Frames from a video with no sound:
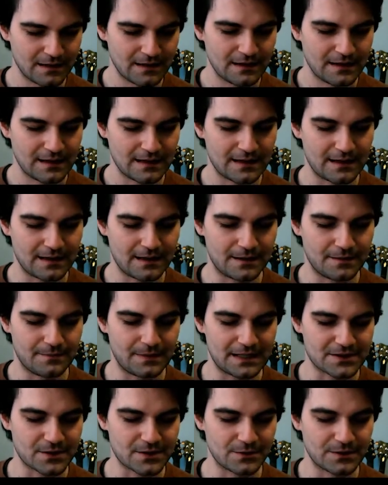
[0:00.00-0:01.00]

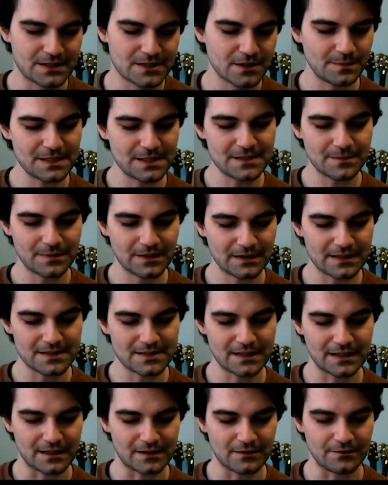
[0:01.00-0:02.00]
And so this could be something that's
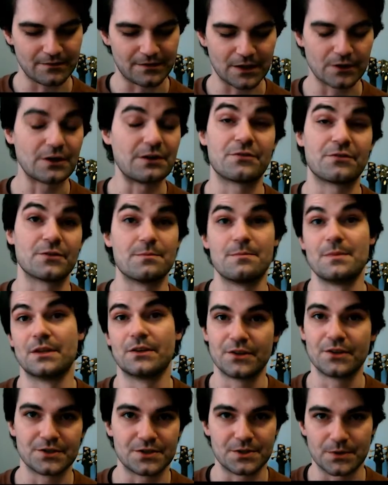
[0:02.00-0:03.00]
like very
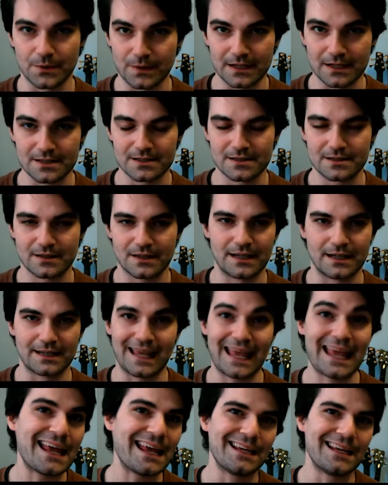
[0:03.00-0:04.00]
familiar to us, like
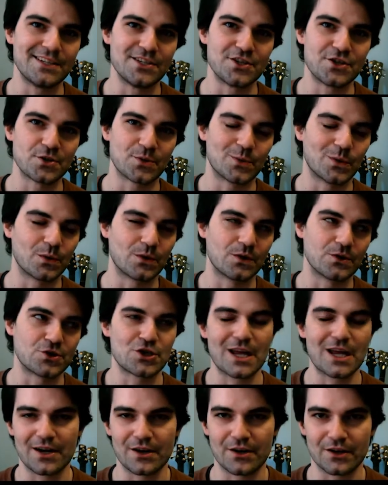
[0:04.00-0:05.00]
age or
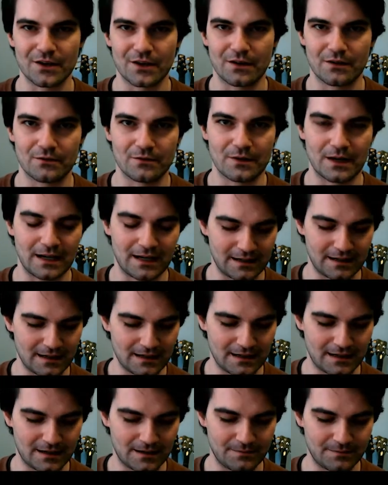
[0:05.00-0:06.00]
gender, right?
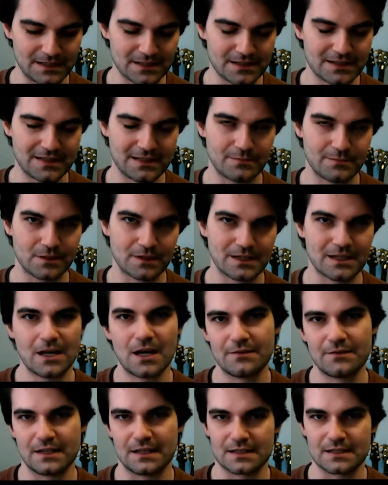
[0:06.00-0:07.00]
These seem really
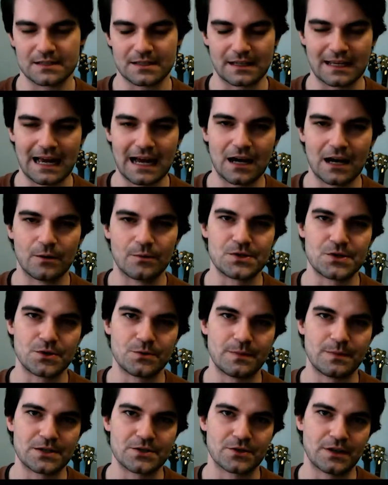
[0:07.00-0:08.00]
obvious, like how would
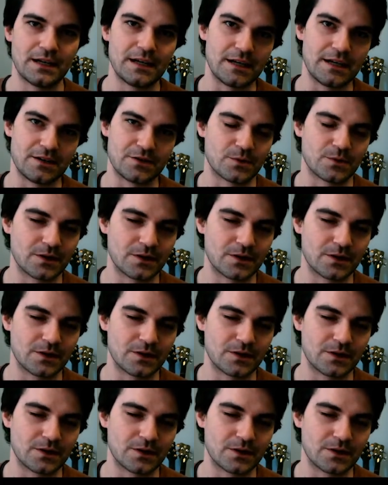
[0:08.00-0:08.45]
you measure age?